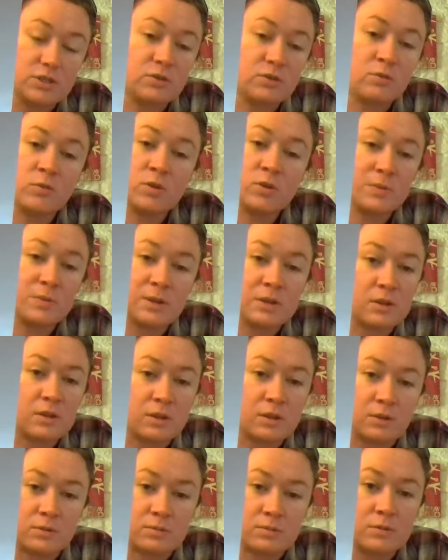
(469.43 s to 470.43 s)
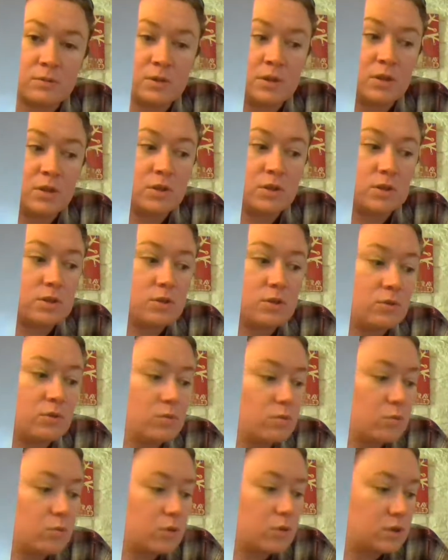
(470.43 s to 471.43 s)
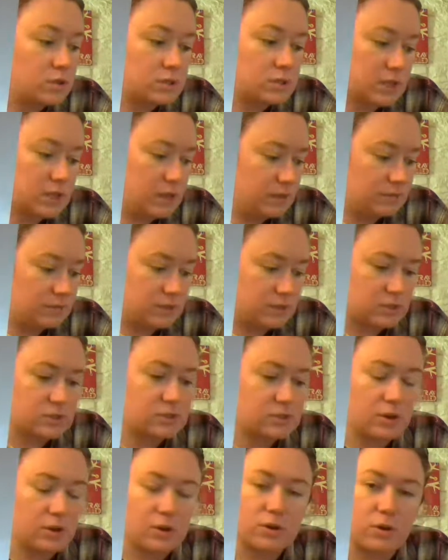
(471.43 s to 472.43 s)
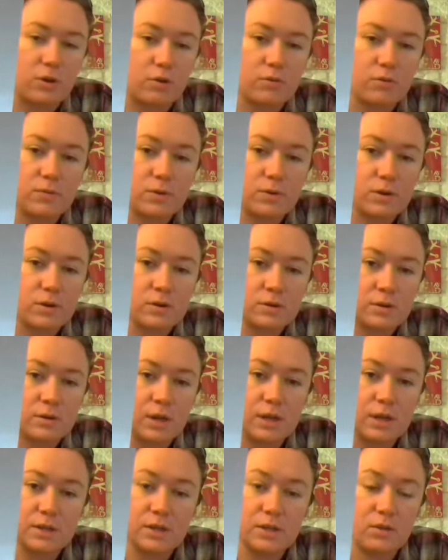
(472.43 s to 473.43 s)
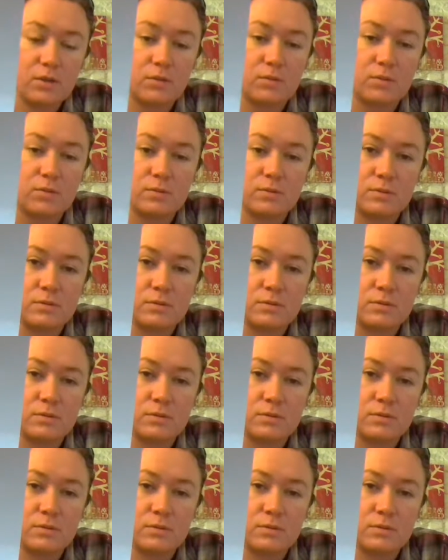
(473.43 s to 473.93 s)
you don't want to be alone. You don't want to have to start over. I know.